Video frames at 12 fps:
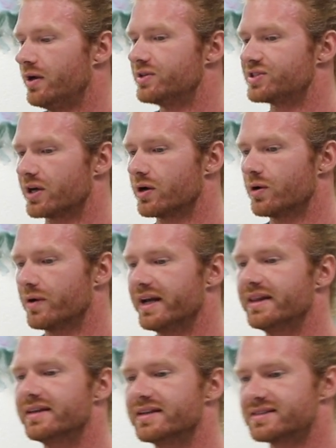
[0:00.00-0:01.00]
So
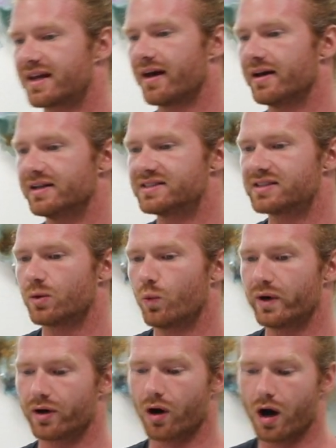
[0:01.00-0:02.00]
in this case,
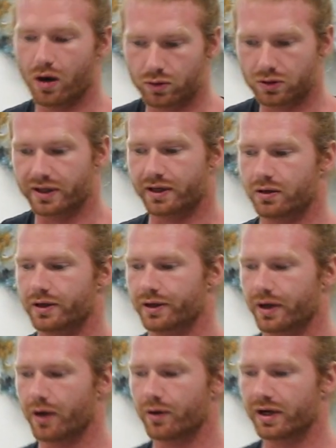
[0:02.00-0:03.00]
we are only clear
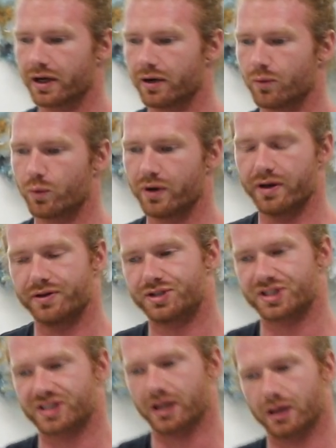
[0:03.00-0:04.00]
coating it with
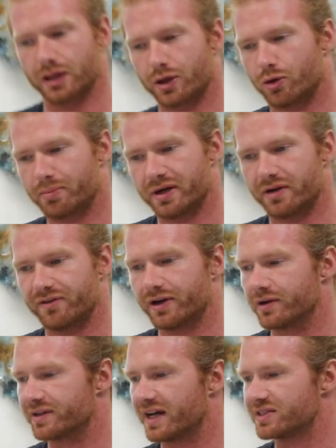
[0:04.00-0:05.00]
just a little bit of
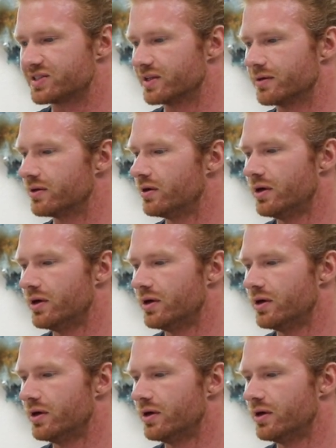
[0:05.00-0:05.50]
iridescent,